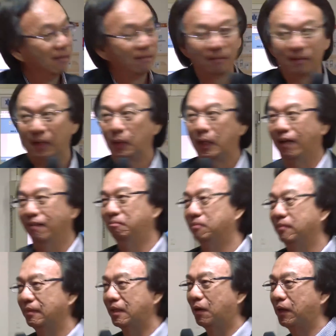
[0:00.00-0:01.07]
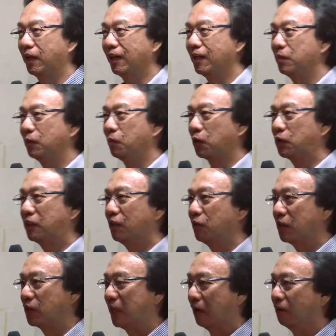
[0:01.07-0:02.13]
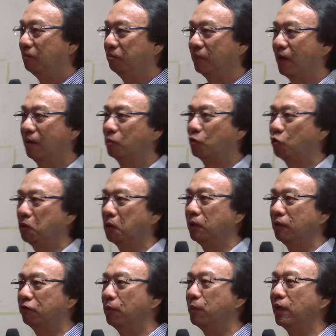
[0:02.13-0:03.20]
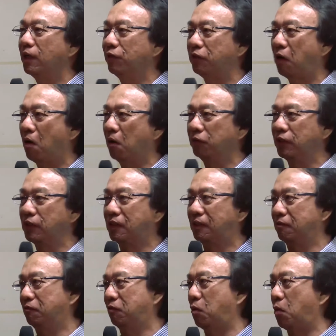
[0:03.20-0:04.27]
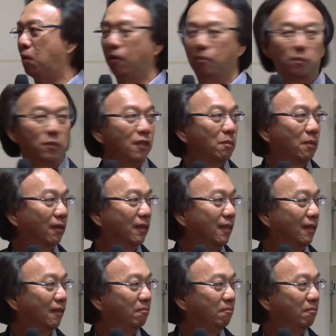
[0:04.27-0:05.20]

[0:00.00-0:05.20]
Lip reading: Okay, now getting a bit more serious now. I'm sure you're familiar with all these 4 people here.